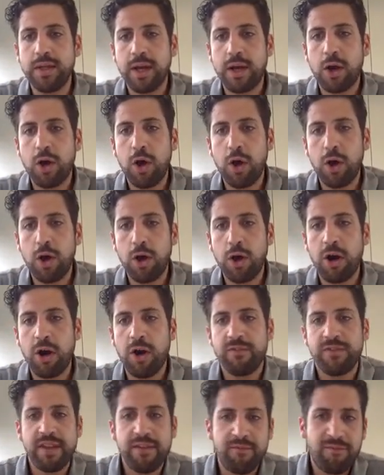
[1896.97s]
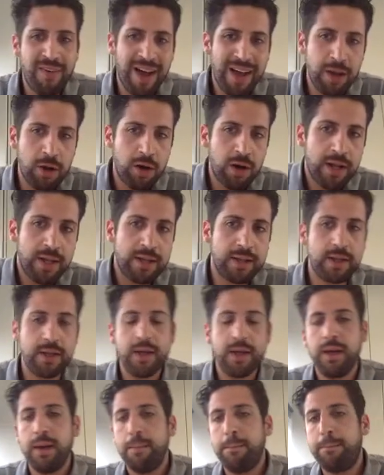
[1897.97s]
The color of the violet,
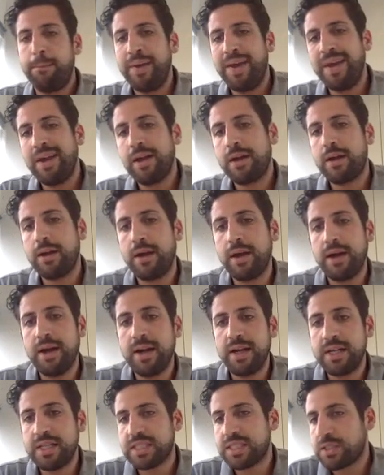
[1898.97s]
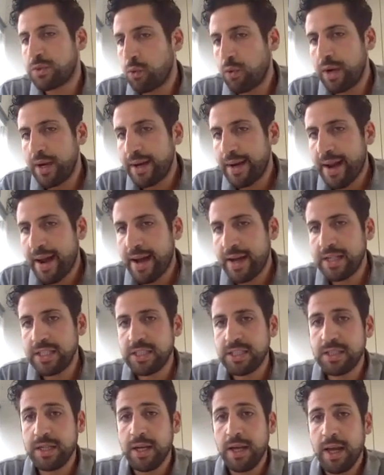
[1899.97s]
pink, it's really
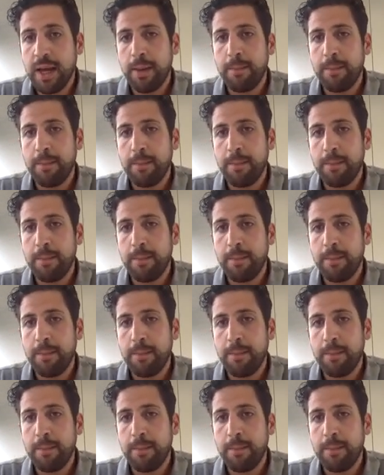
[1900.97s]
nice.